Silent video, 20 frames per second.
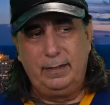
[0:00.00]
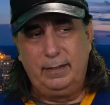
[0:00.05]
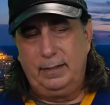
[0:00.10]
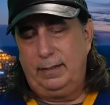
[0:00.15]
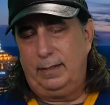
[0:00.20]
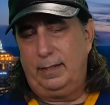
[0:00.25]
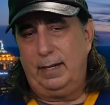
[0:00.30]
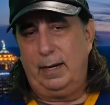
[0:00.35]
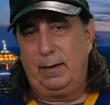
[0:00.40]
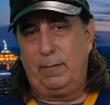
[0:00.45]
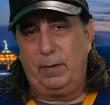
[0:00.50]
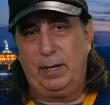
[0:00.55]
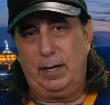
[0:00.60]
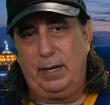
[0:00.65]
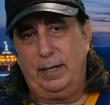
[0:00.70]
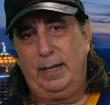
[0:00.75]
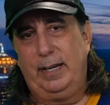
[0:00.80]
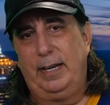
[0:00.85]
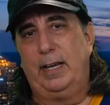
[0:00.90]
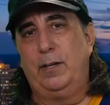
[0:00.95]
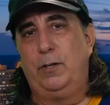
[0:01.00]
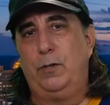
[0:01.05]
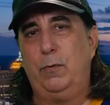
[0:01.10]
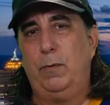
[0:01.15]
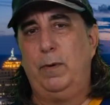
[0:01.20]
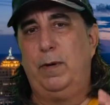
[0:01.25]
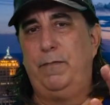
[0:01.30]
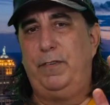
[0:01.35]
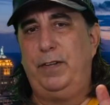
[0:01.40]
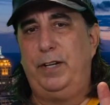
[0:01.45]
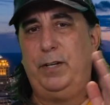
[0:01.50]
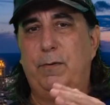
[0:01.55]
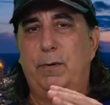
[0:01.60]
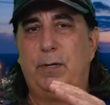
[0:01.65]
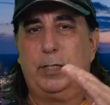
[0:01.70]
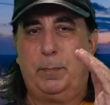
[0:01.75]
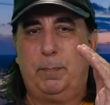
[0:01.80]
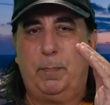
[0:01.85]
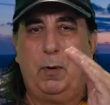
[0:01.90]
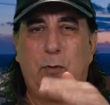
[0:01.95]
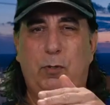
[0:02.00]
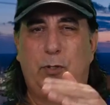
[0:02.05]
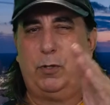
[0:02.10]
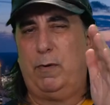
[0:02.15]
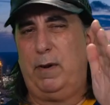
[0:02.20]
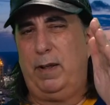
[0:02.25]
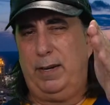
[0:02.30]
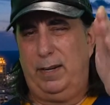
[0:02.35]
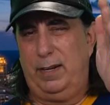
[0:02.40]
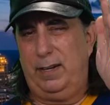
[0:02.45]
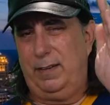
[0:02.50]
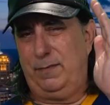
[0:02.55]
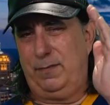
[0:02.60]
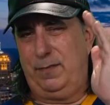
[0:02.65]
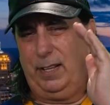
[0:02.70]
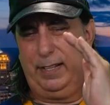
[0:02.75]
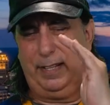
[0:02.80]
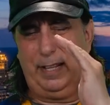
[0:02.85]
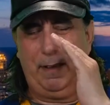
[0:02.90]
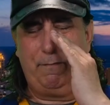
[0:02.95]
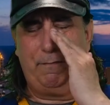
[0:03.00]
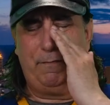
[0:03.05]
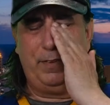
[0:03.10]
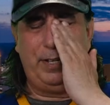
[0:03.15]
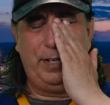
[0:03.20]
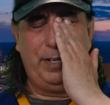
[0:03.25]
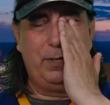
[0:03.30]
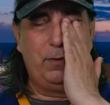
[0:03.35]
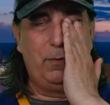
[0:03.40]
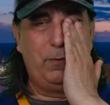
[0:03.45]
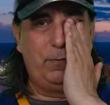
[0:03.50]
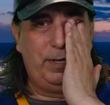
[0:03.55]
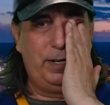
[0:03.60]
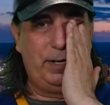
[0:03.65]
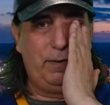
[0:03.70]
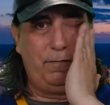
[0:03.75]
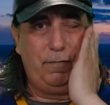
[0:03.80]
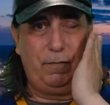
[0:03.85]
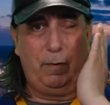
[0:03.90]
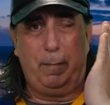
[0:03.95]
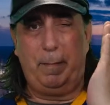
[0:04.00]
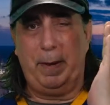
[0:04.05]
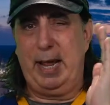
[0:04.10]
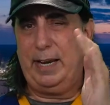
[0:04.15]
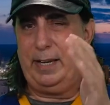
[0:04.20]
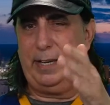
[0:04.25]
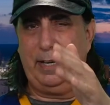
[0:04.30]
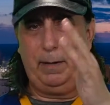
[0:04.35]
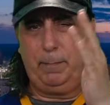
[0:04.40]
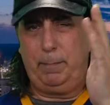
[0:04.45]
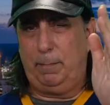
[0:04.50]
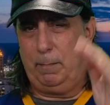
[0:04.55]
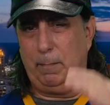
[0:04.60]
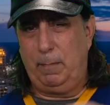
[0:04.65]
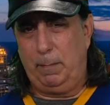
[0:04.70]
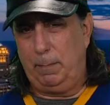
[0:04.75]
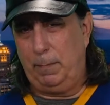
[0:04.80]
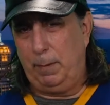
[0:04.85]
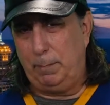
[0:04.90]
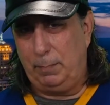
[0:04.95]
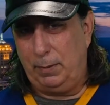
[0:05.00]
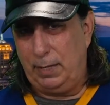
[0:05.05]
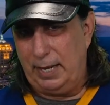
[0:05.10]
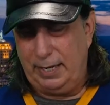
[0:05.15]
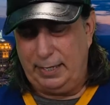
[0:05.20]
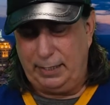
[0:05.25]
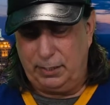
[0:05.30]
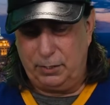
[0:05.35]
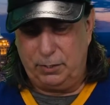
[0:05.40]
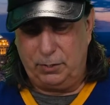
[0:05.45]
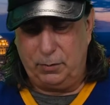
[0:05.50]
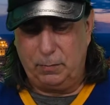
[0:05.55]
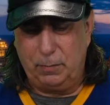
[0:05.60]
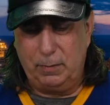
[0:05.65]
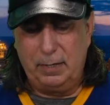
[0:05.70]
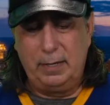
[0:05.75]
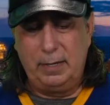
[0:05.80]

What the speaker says: And I'm gonna, like, I do a video exposure on that video there for Amanda I've been planning to do.